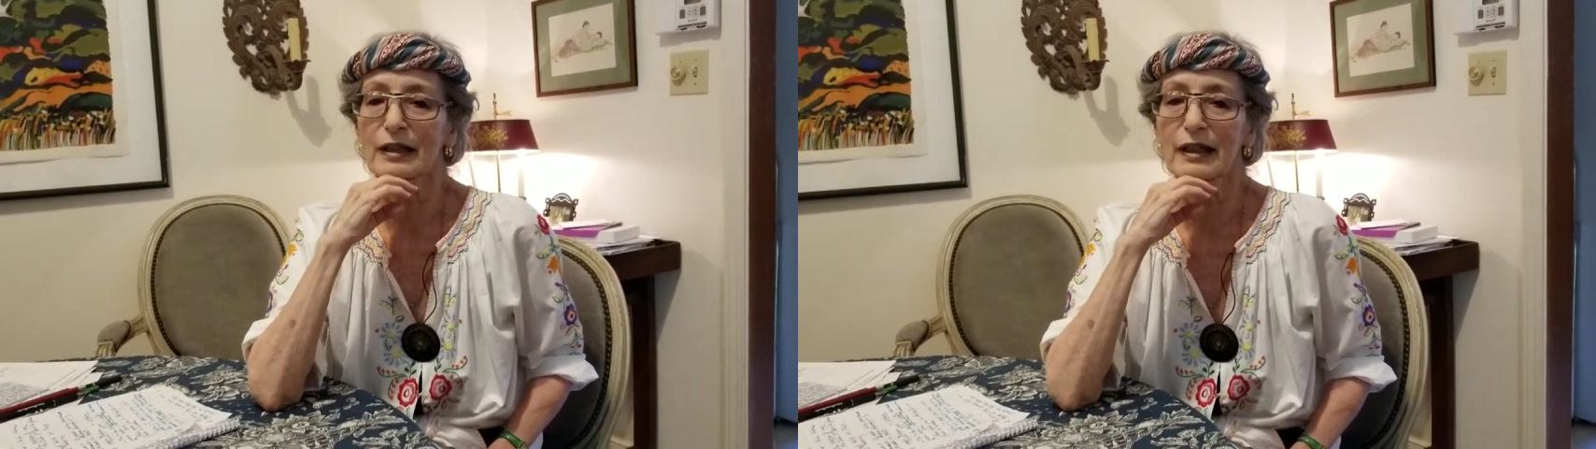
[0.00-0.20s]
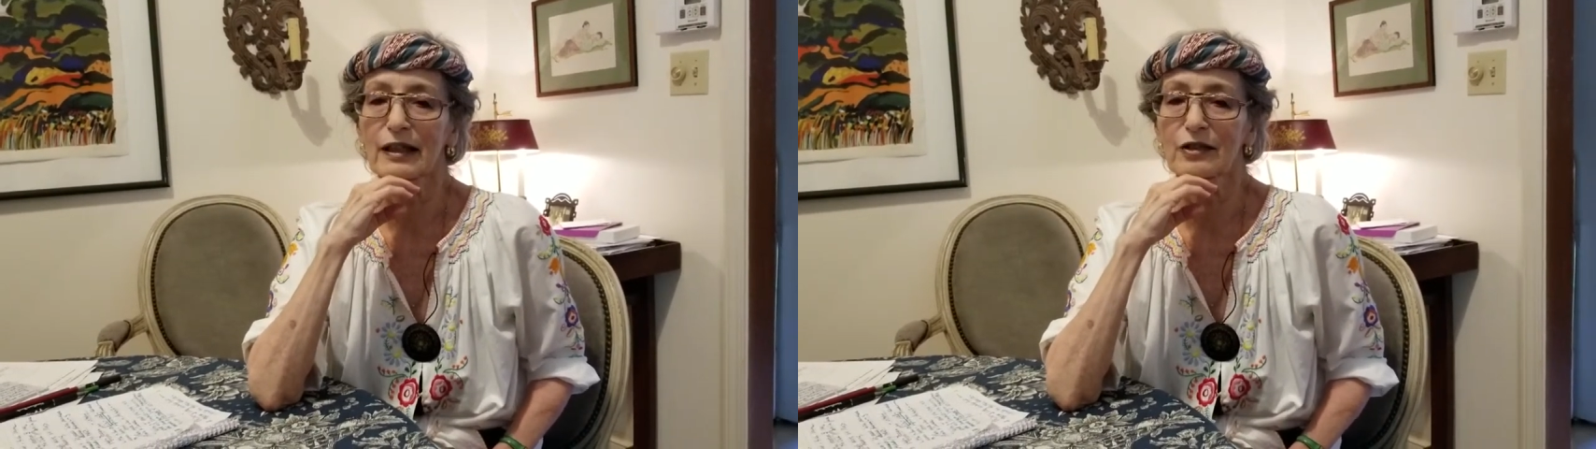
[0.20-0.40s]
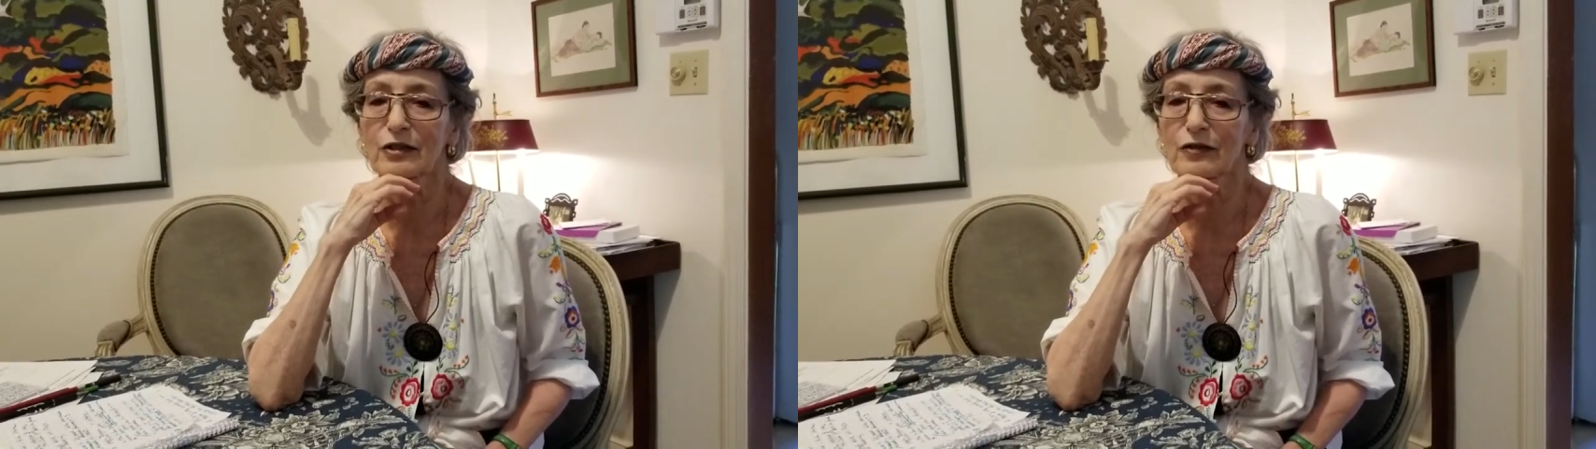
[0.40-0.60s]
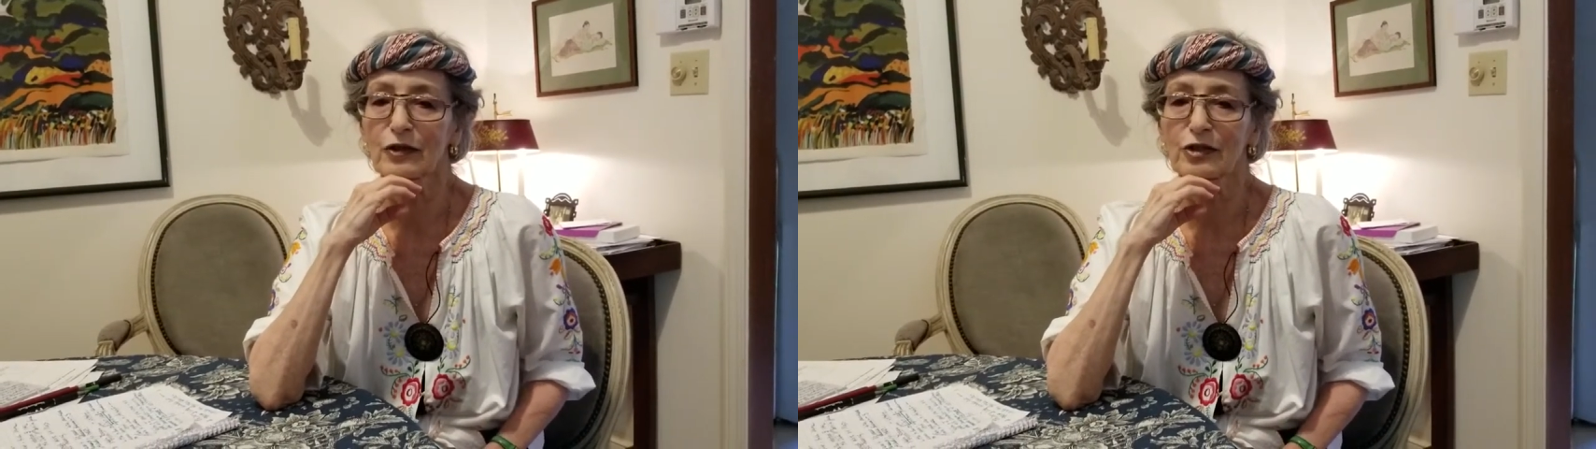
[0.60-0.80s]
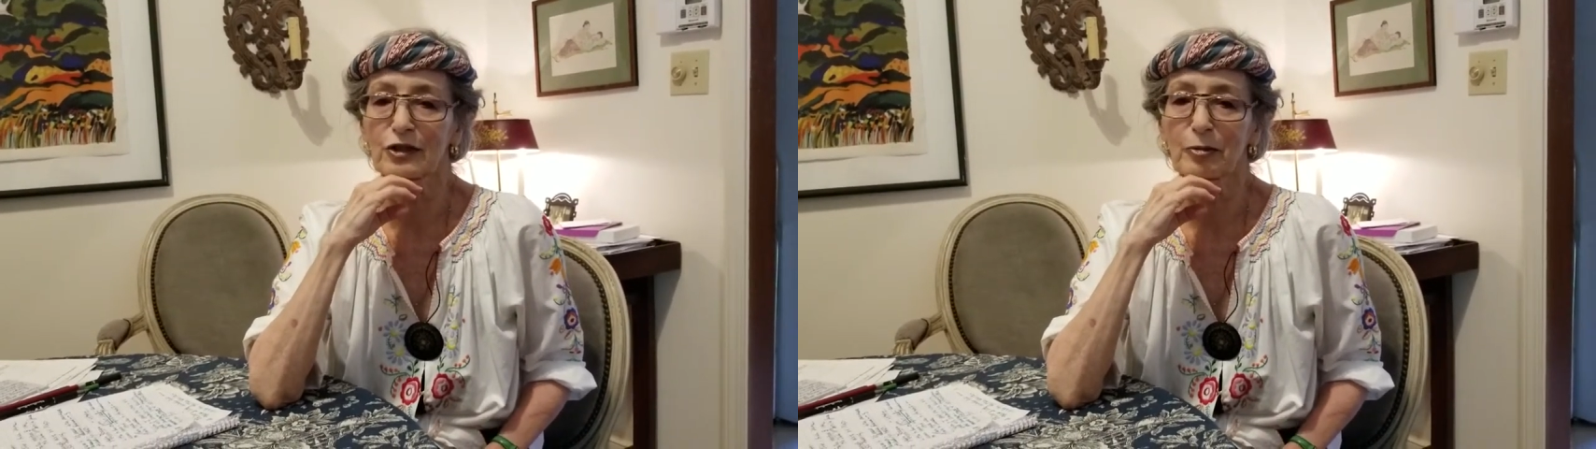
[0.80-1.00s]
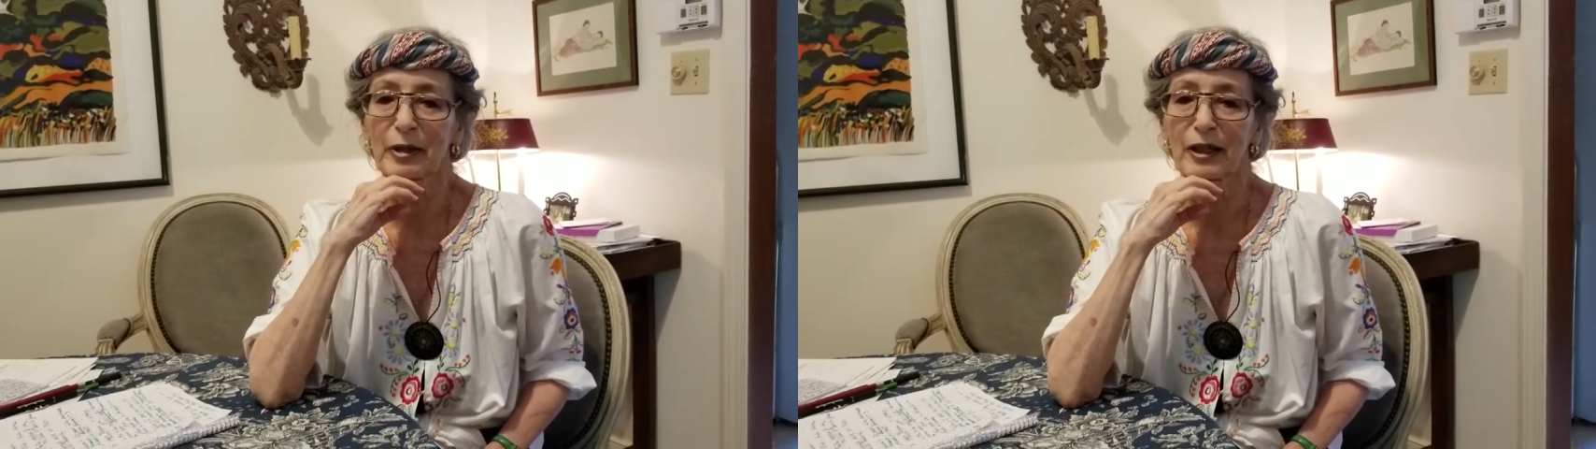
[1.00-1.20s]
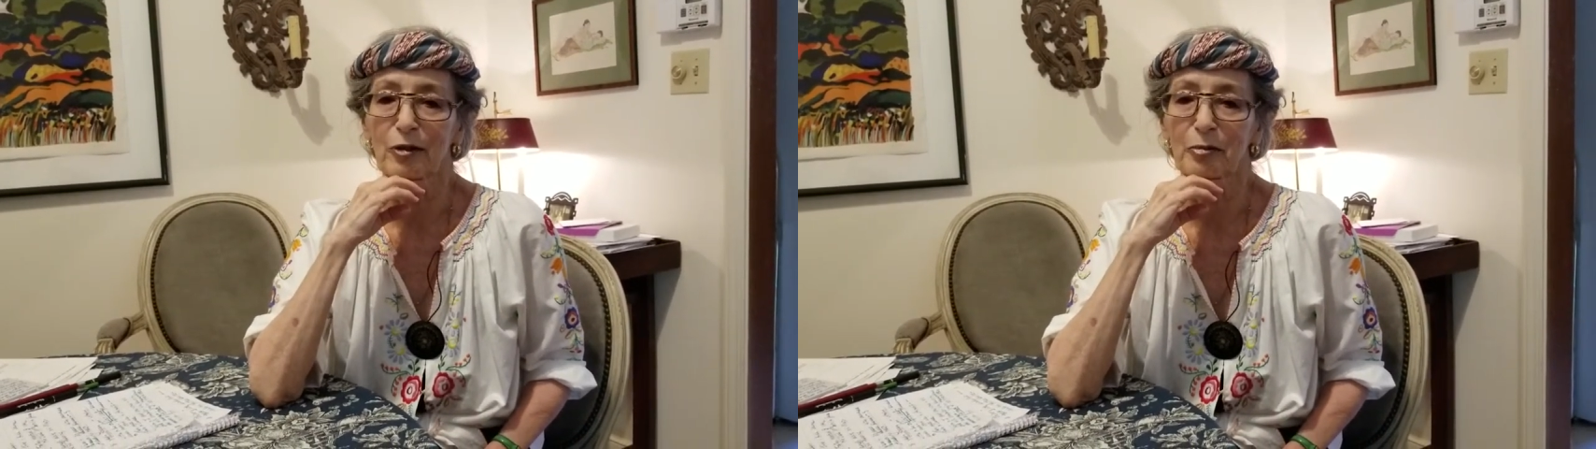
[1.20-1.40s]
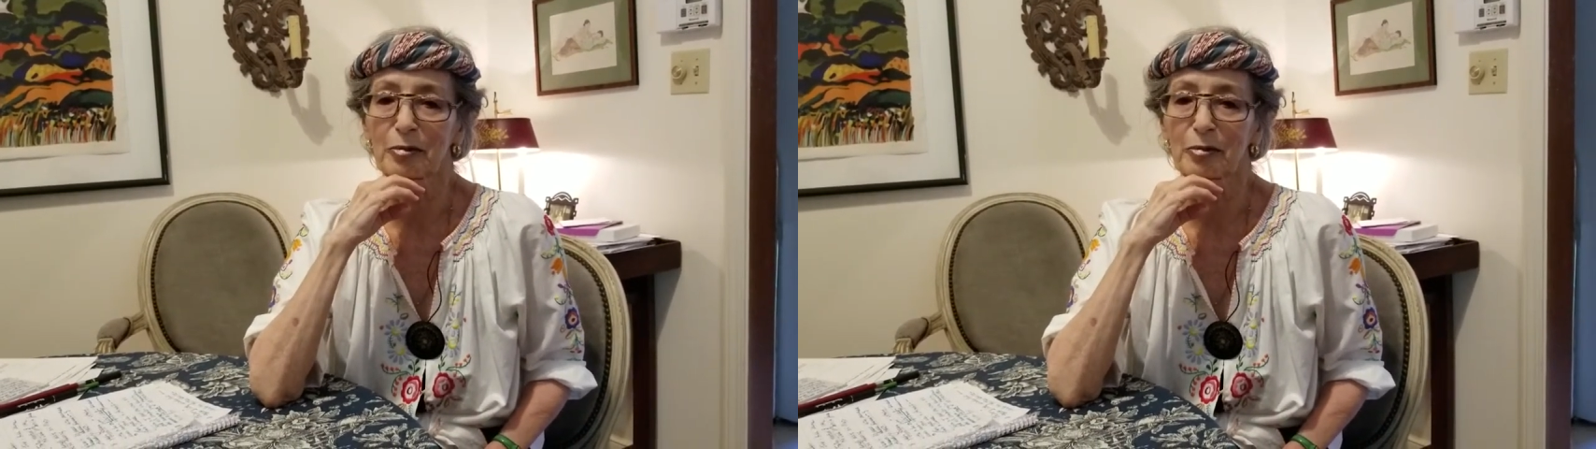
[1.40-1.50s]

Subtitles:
and ask for some help.